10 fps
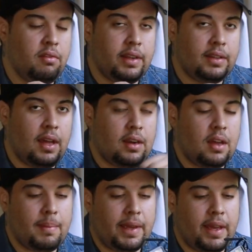red
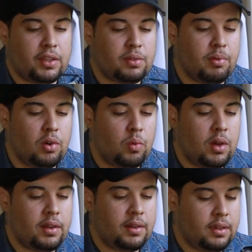dot on my
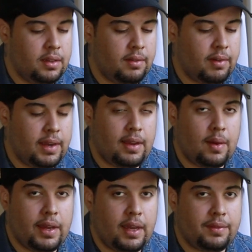Xpro1. Right
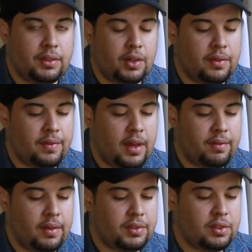now I have the
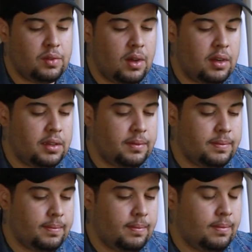35 f2 on it.
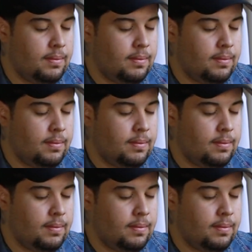